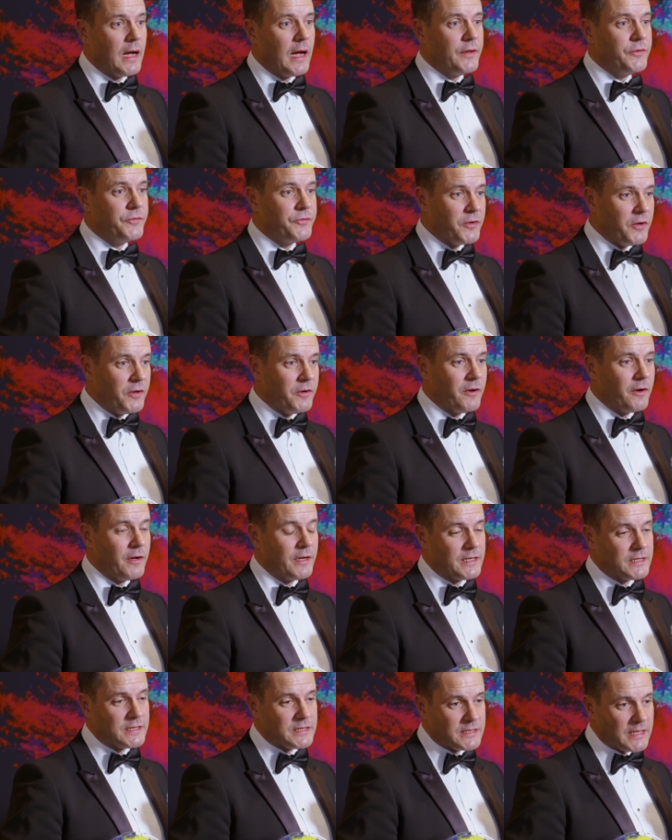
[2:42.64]
and do not
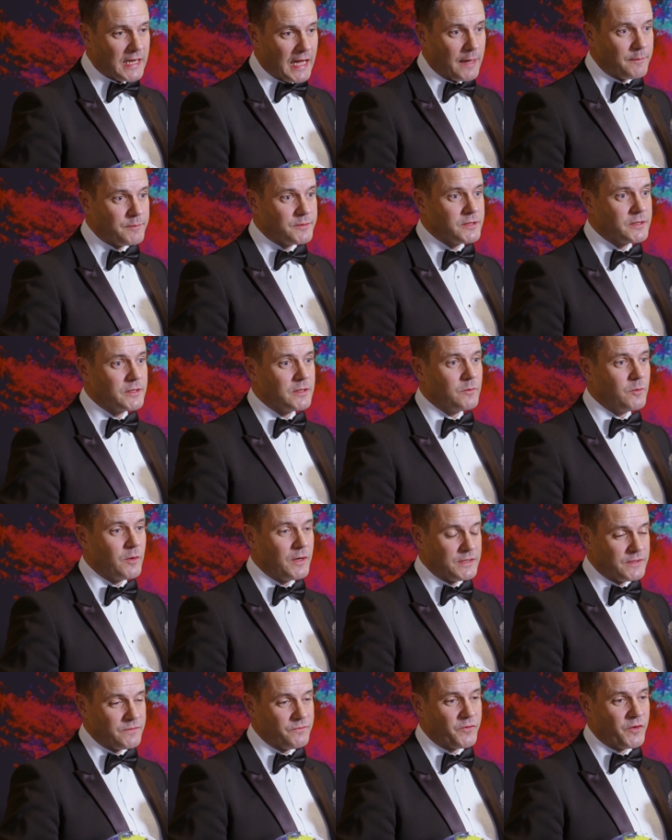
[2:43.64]
accept
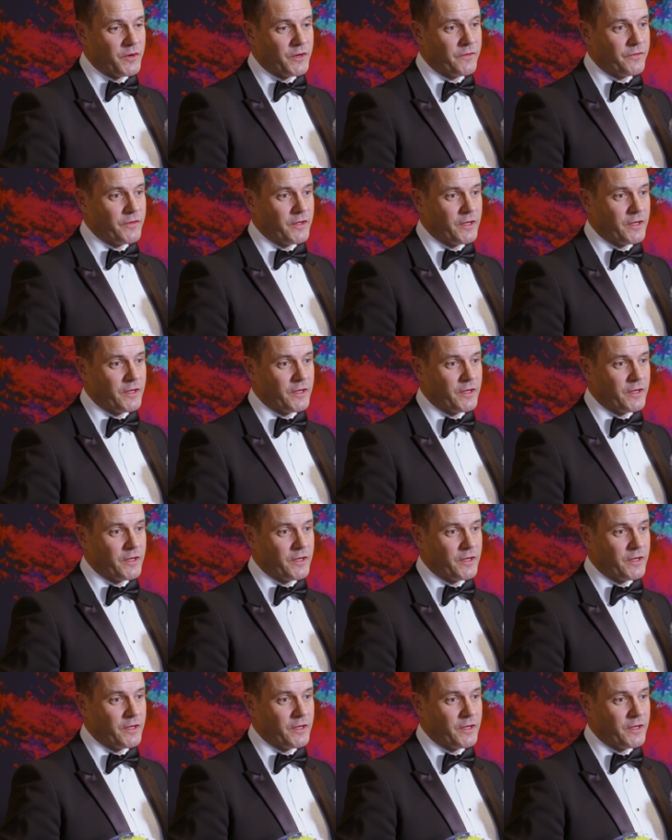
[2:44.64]
what is in front of